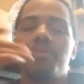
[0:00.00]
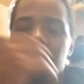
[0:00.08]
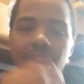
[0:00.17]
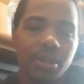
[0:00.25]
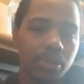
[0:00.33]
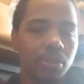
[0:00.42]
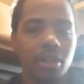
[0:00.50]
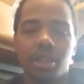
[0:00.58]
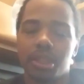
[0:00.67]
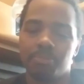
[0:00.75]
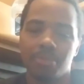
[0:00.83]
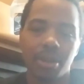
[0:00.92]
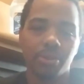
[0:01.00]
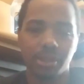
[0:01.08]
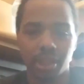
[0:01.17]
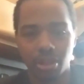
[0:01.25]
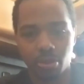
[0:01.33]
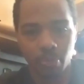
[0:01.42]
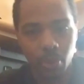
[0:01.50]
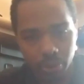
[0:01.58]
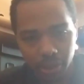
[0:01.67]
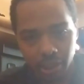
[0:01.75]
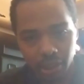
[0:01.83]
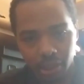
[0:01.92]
a medal in the medal ceremony.